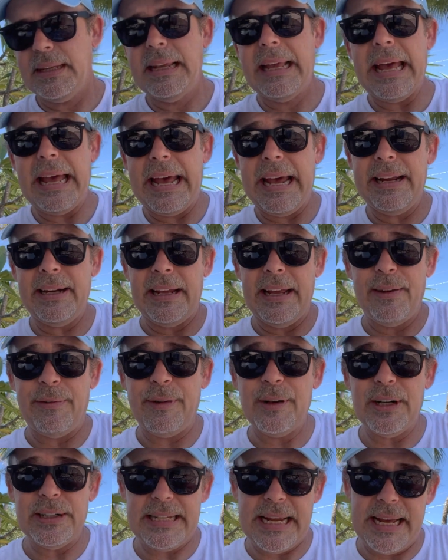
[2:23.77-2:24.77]
hey, if
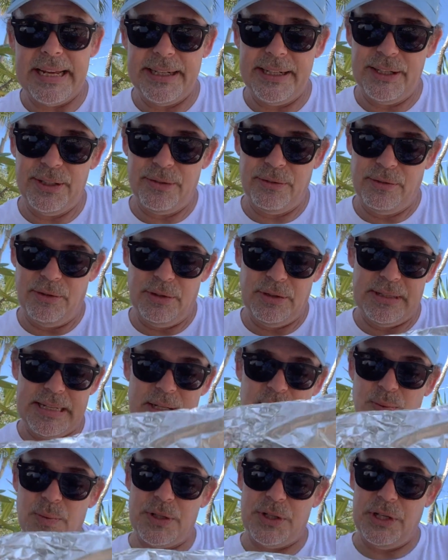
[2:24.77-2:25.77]
you're Italian,
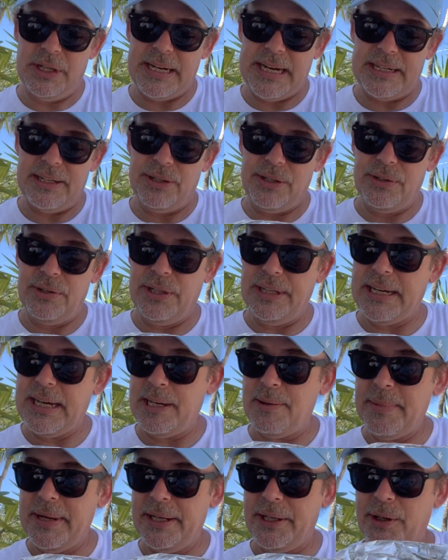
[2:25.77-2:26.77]
that's what you got to do. You got
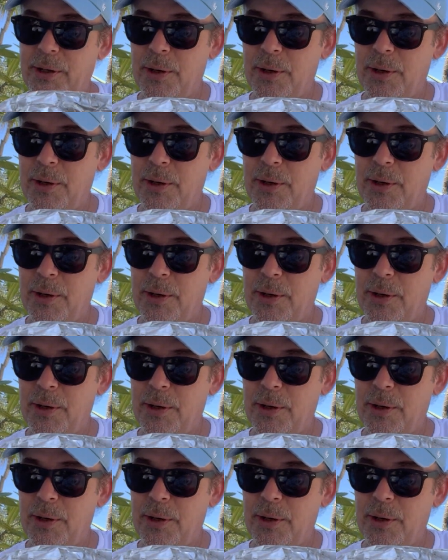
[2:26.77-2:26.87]
to make your